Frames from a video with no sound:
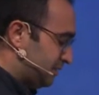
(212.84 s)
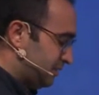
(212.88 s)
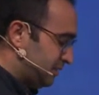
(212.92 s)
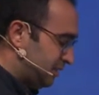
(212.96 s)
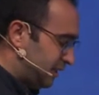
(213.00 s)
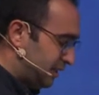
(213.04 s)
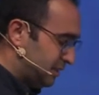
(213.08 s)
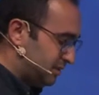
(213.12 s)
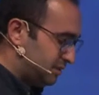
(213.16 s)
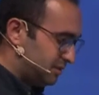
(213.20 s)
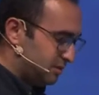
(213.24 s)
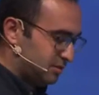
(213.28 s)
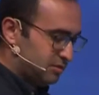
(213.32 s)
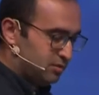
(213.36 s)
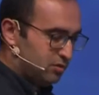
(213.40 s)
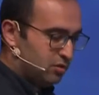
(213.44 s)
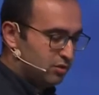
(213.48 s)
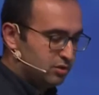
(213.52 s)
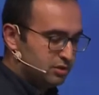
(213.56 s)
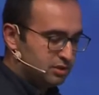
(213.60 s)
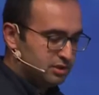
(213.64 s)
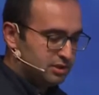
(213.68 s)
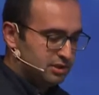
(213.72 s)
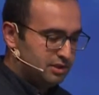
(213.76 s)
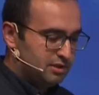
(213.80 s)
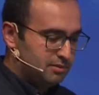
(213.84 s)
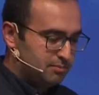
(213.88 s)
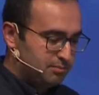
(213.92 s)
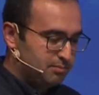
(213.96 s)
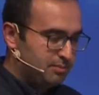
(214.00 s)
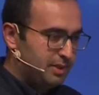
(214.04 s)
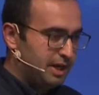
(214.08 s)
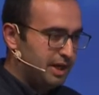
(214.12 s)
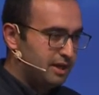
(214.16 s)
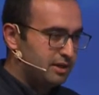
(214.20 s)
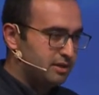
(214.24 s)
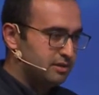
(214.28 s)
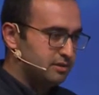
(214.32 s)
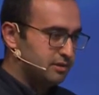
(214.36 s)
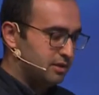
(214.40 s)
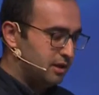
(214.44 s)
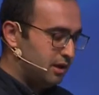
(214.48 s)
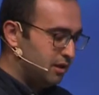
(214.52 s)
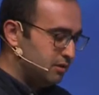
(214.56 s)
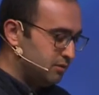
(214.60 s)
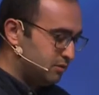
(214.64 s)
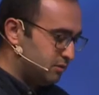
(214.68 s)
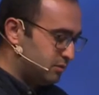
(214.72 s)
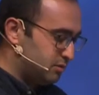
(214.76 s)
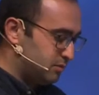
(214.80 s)
not on the
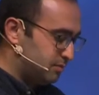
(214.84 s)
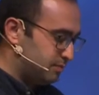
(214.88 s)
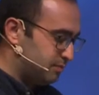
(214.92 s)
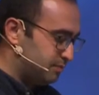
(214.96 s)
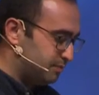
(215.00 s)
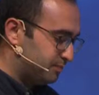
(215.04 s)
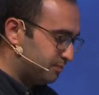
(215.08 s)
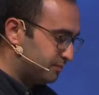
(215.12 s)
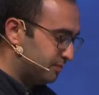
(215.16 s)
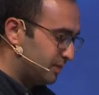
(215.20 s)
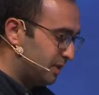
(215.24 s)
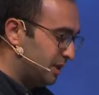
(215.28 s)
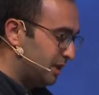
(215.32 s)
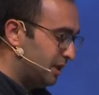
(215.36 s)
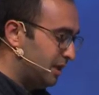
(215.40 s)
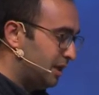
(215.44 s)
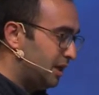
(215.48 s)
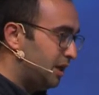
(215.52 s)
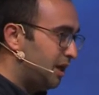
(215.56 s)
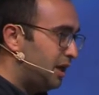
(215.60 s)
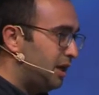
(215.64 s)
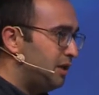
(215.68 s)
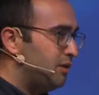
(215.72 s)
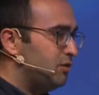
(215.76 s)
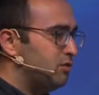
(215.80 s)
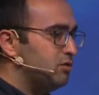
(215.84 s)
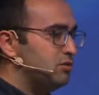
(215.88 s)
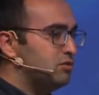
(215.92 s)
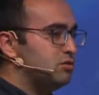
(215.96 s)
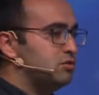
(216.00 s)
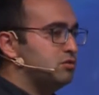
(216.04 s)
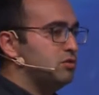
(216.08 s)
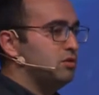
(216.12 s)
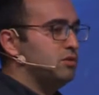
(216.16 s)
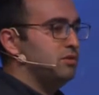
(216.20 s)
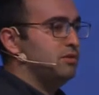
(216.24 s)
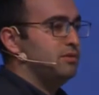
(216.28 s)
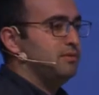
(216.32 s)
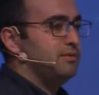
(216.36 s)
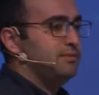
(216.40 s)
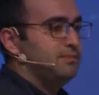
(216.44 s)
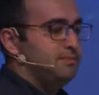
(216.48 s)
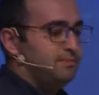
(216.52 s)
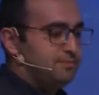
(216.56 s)
background. And also,